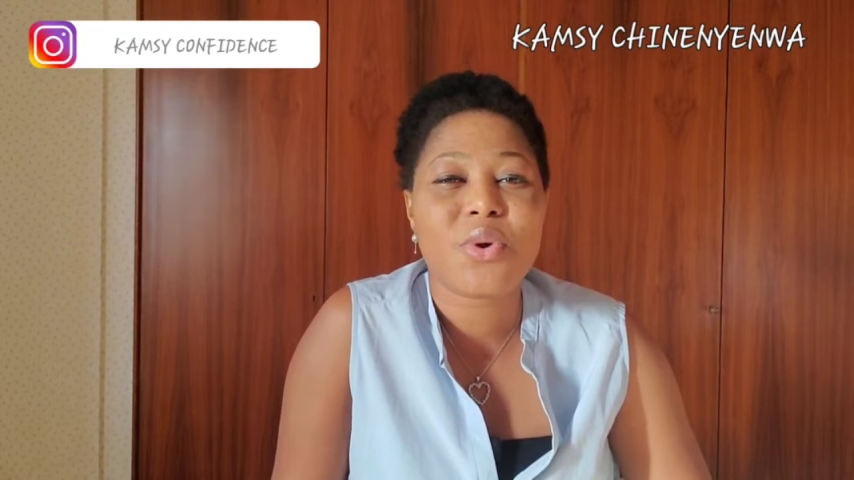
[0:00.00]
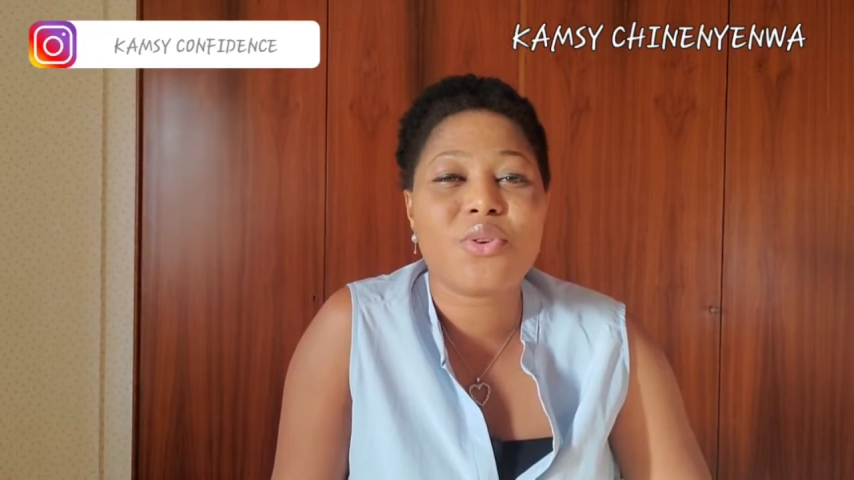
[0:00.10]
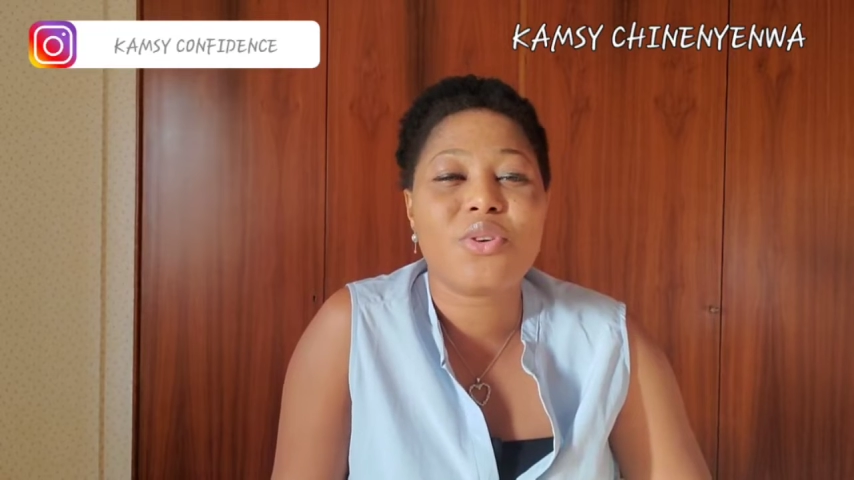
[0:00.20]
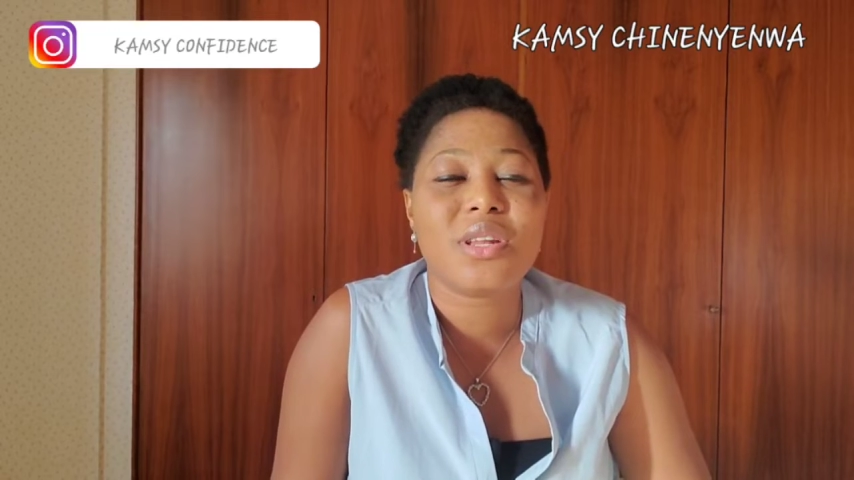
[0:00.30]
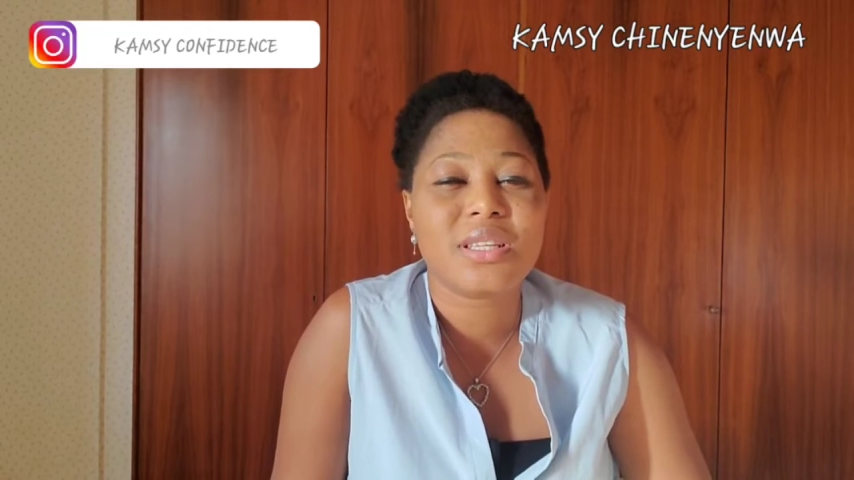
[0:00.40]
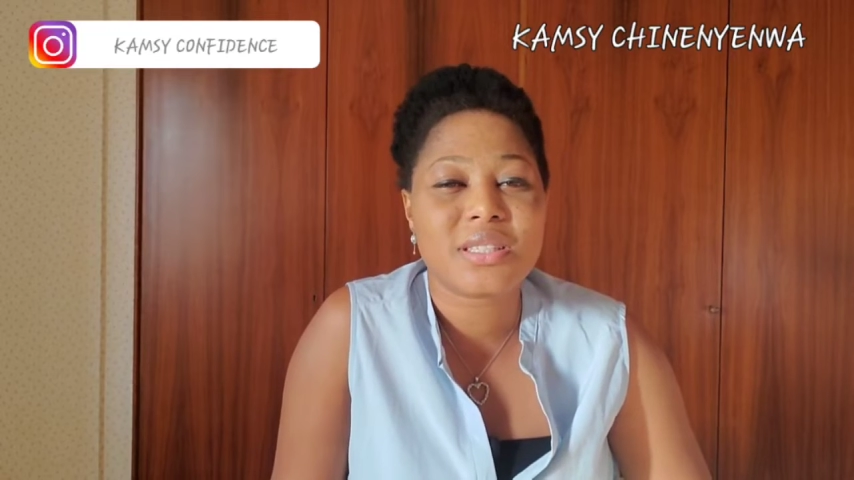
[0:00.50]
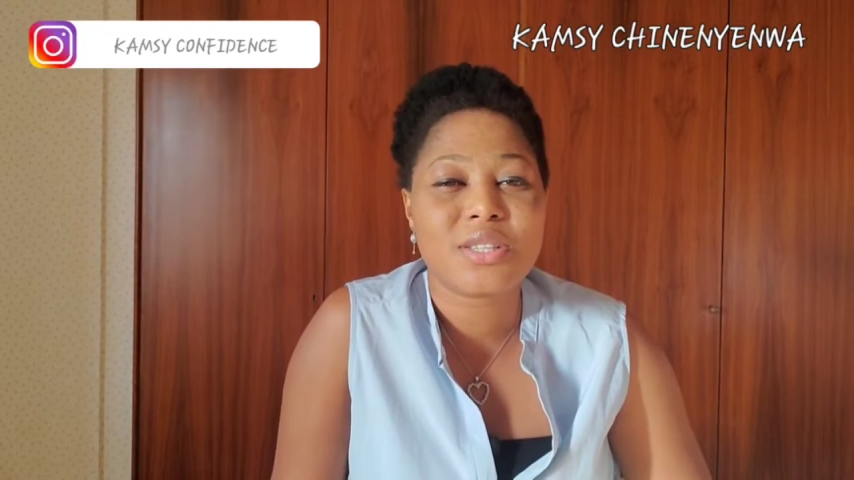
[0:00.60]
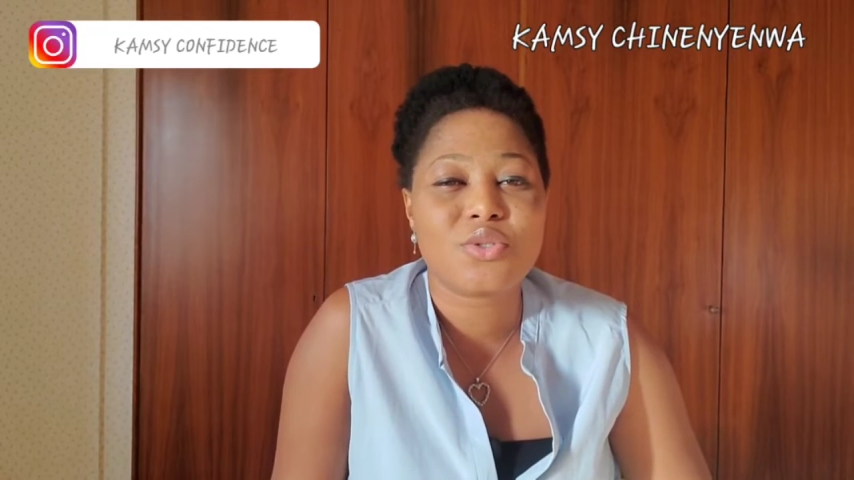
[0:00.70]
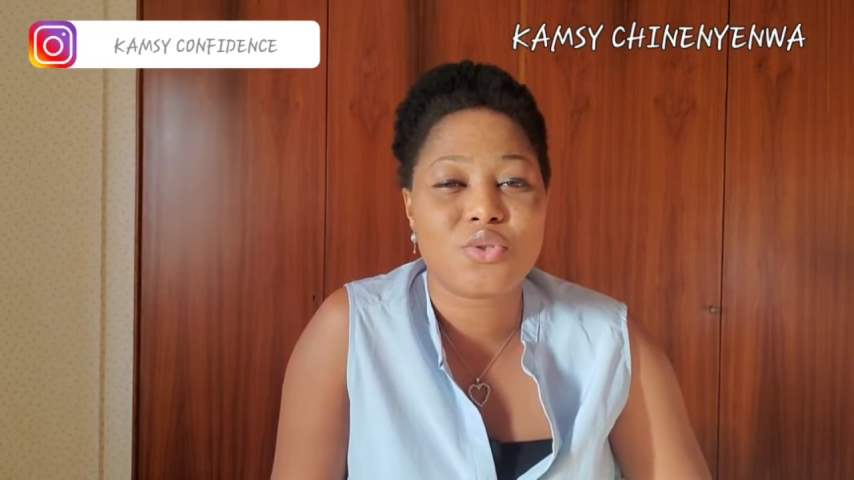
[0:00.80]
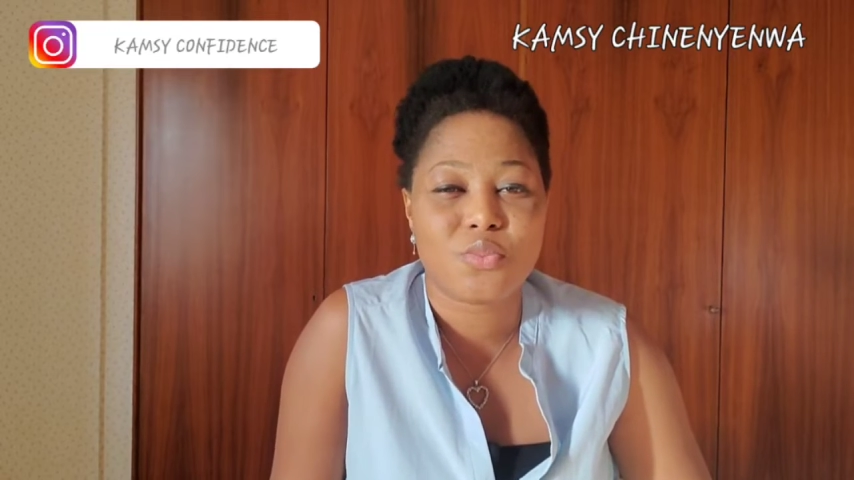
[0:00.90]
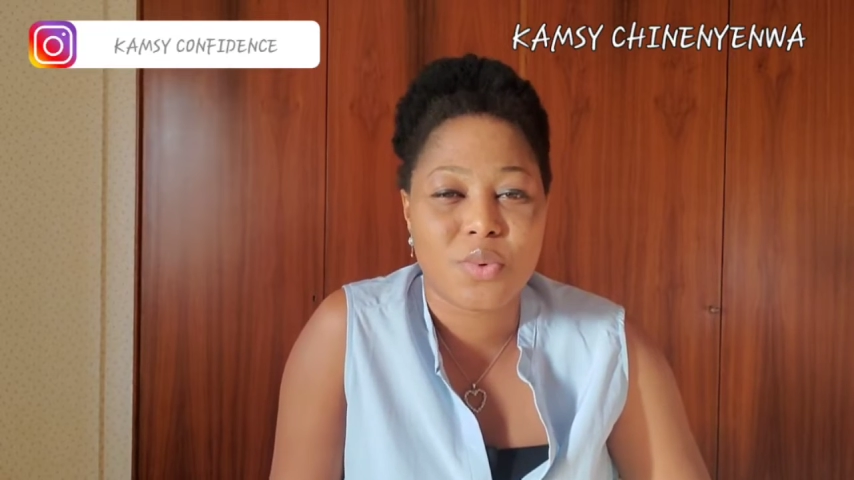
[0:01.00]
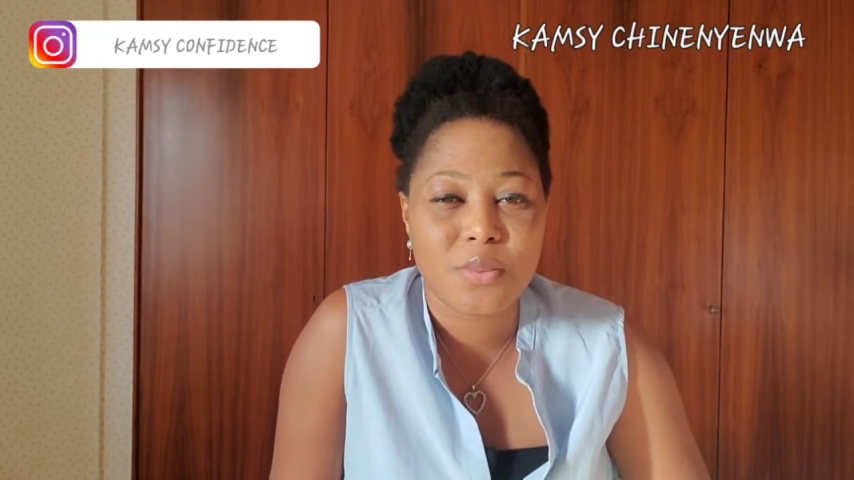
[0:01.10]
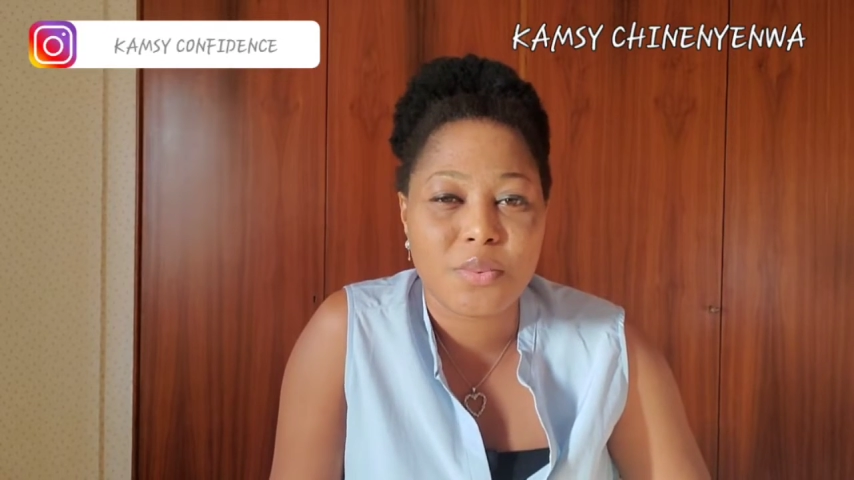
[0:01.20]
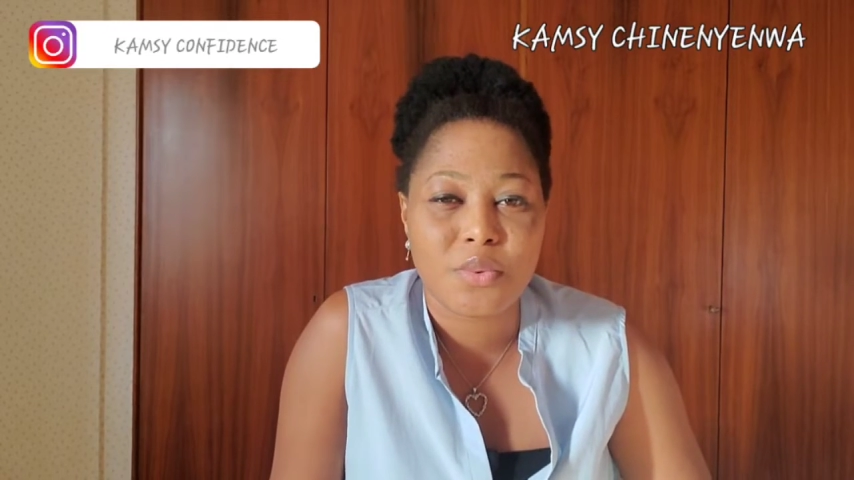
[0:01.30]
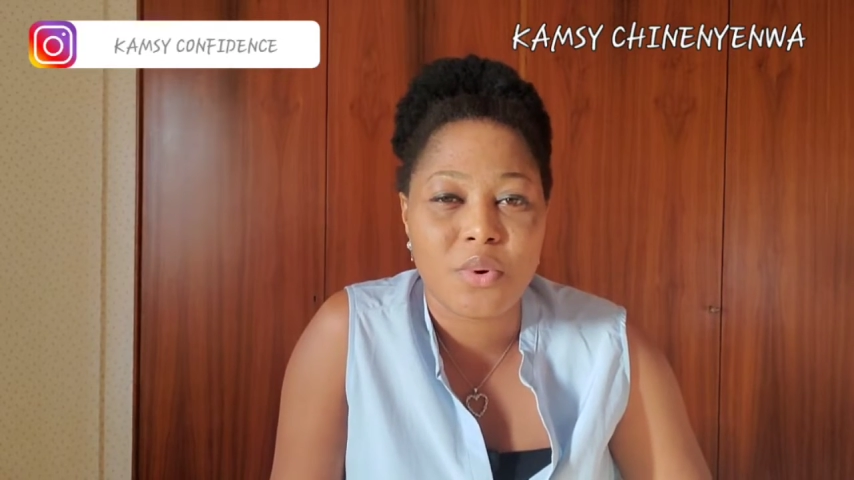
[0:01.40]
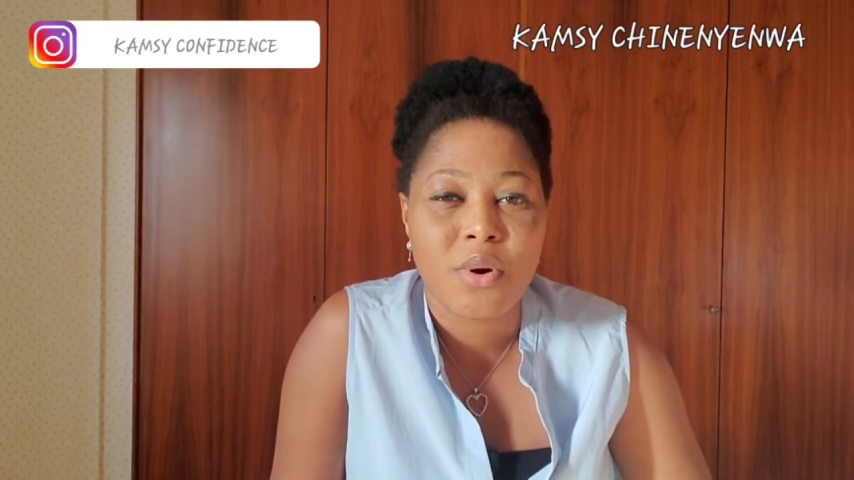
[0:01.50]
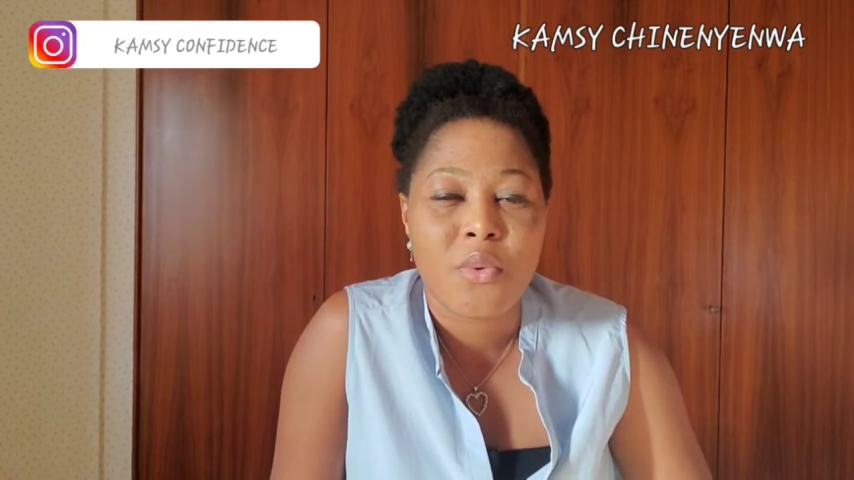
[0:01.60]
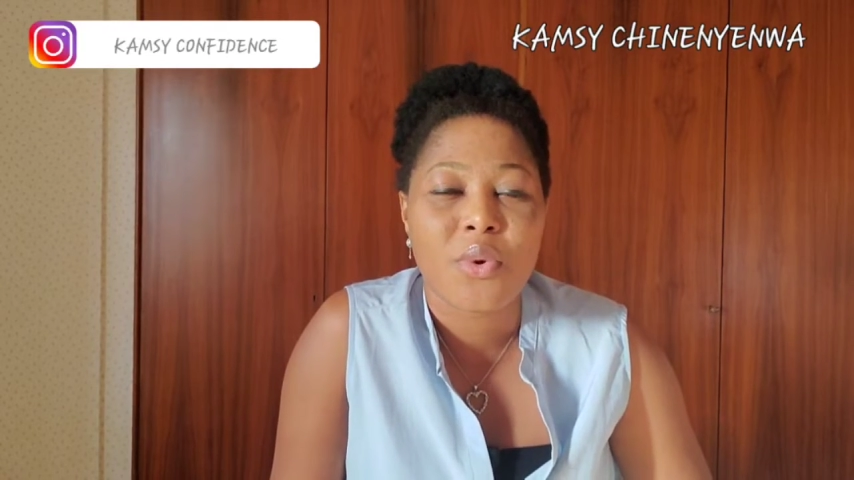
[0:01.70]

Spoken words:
when you listen to people,